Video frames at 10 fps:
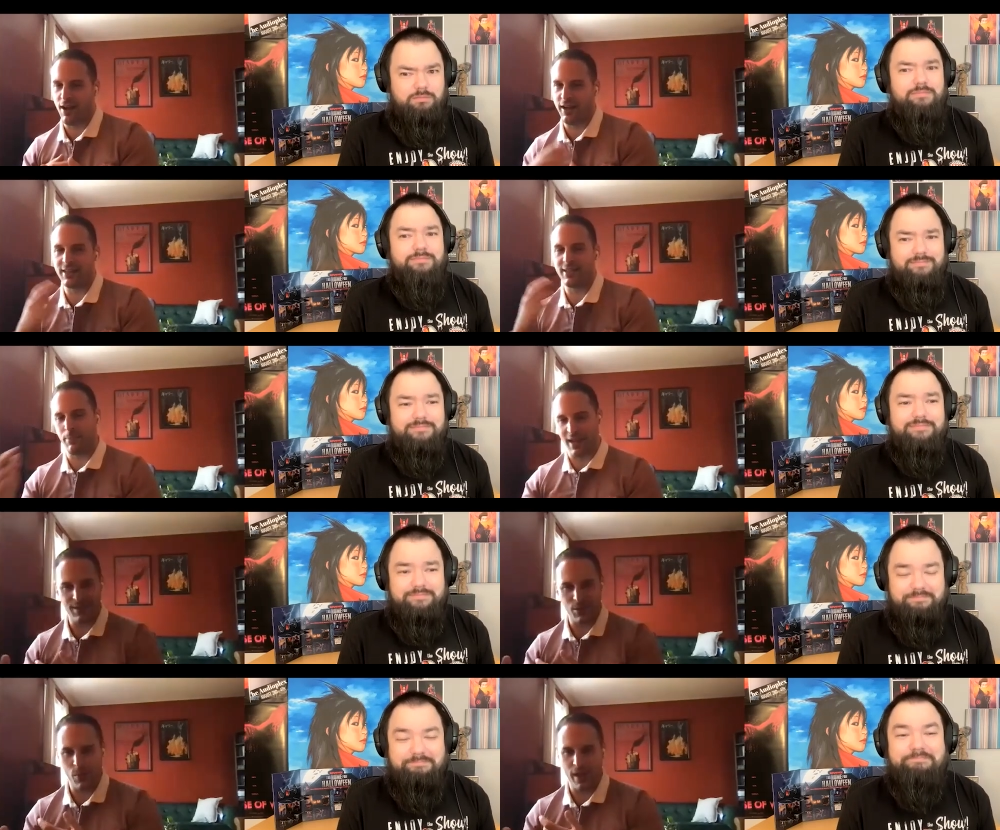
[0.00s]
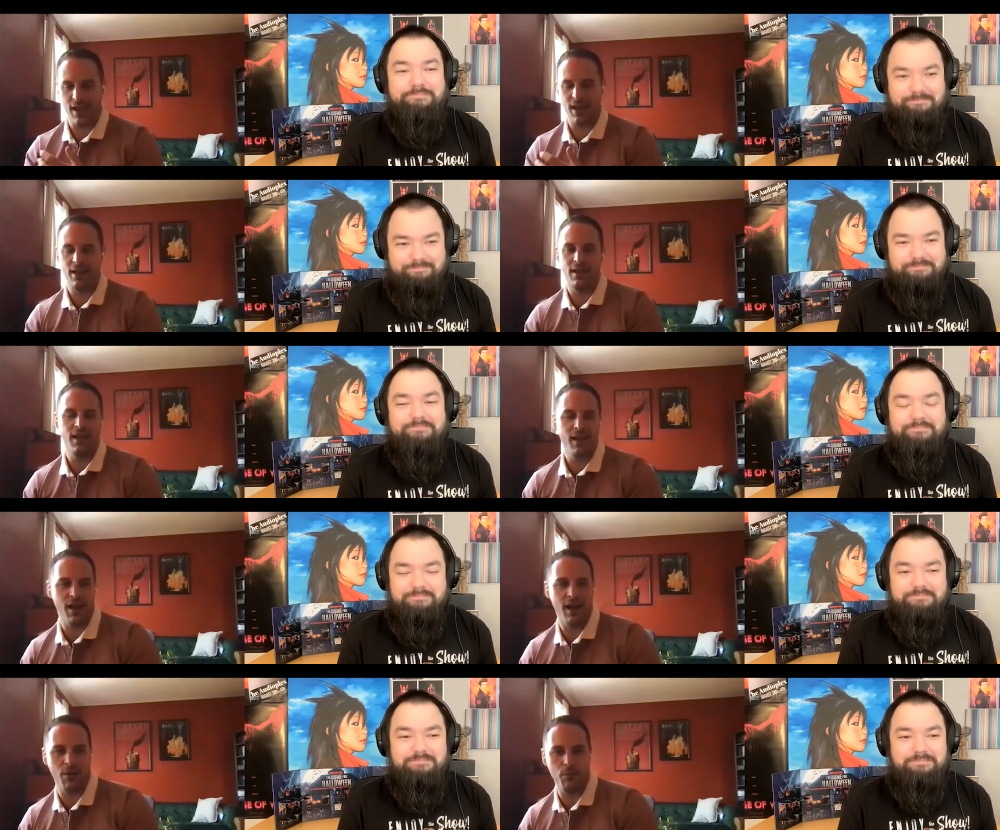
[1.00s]
Speaker 1: unexpected way.
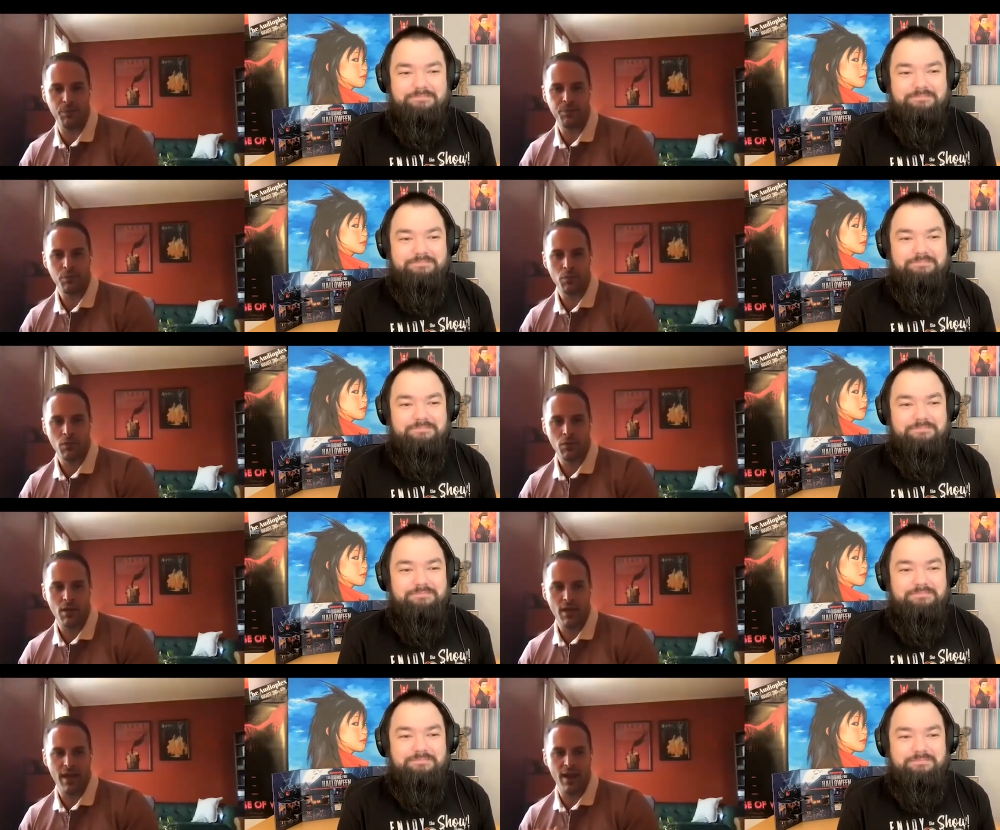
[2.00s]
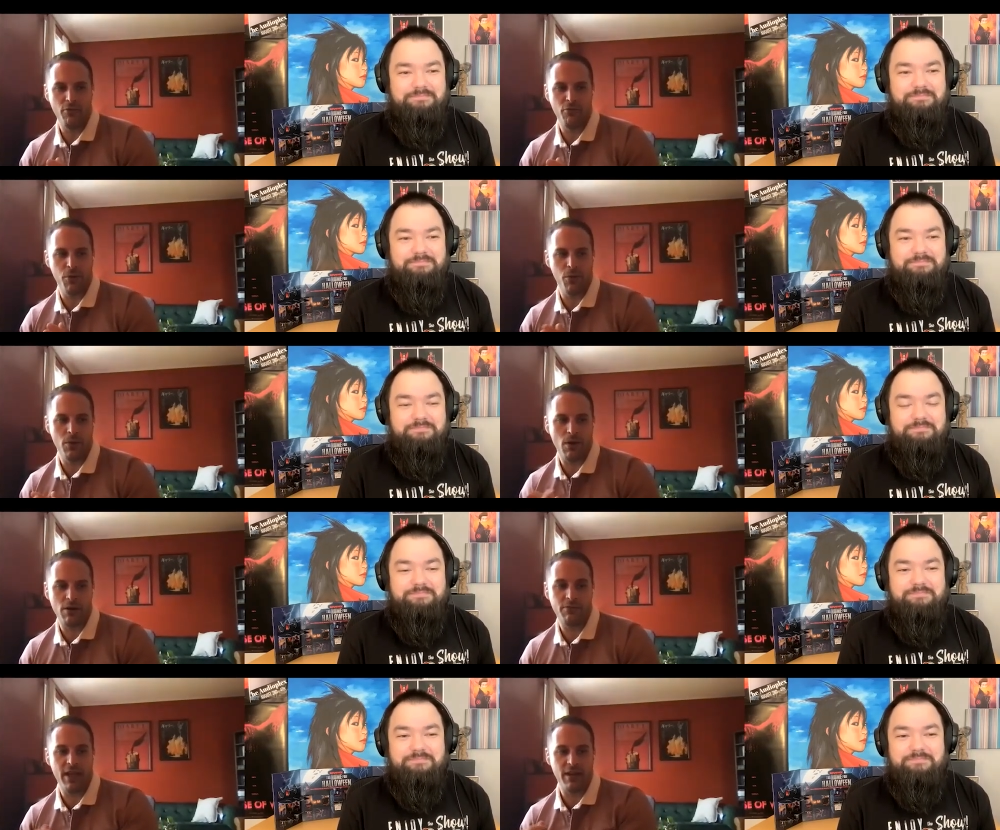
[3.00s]
Um, and if you
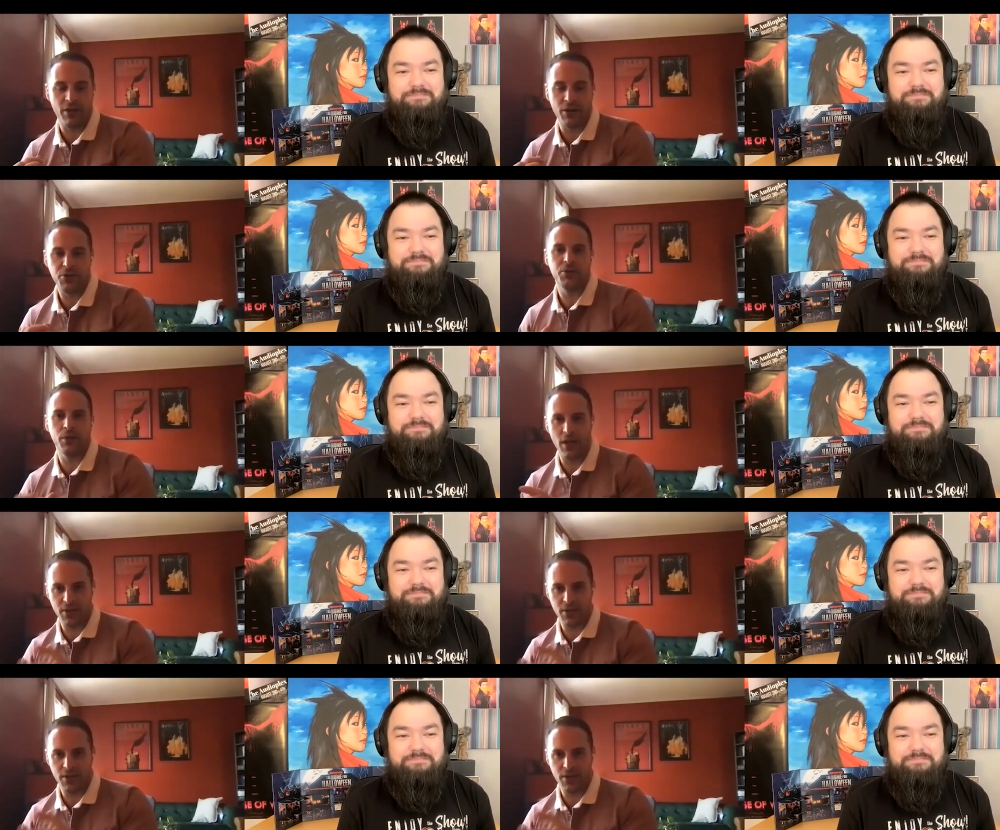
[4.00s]
are a fan of Andrzej